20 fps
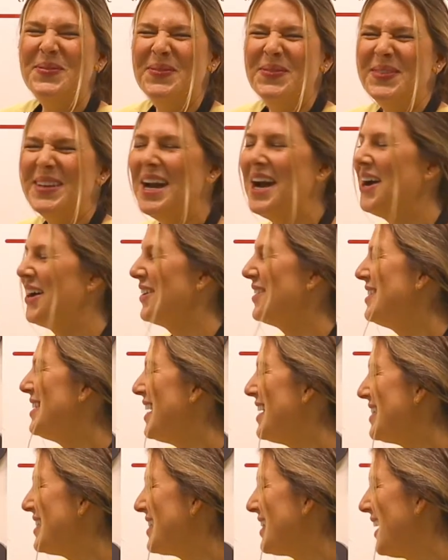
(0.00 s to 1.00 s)
or
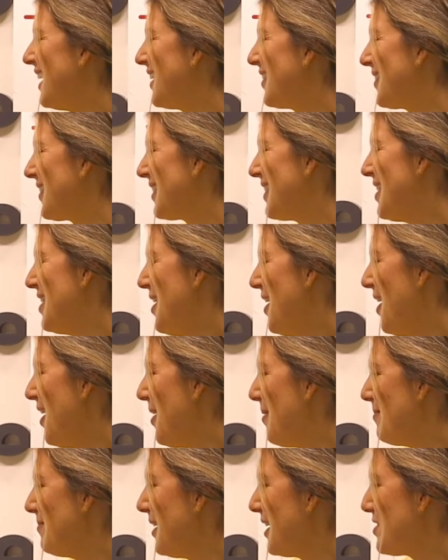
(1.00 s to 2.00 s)
taste like
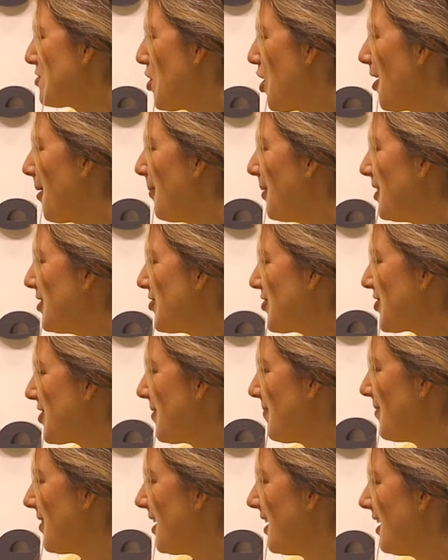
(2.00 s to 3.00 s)
garbage or
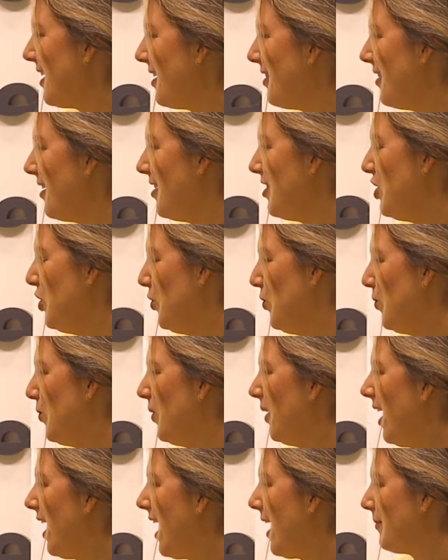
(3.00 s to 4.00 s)
something, and then you
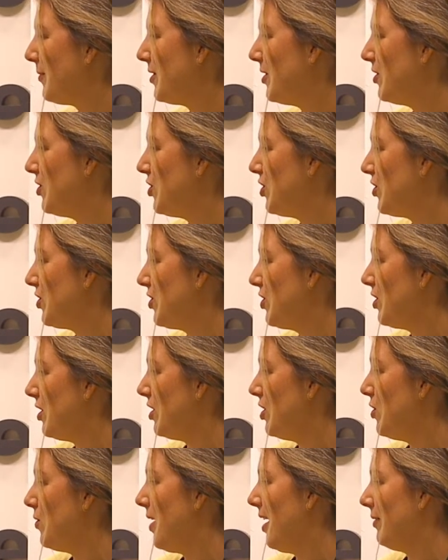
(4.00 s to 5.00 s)
have
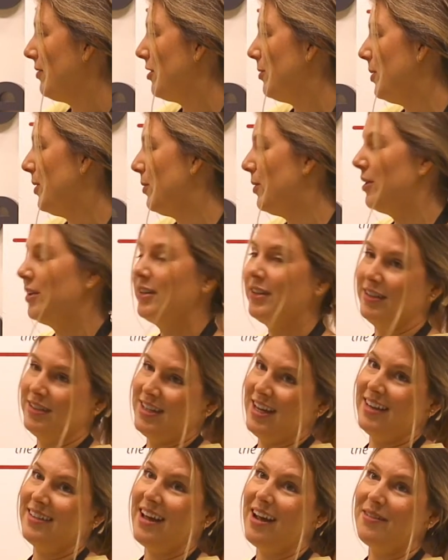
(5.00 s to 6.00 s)
to be willing to
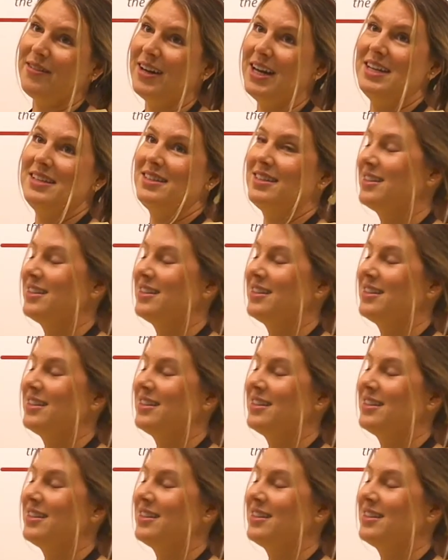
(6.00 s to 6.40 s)
take that risk.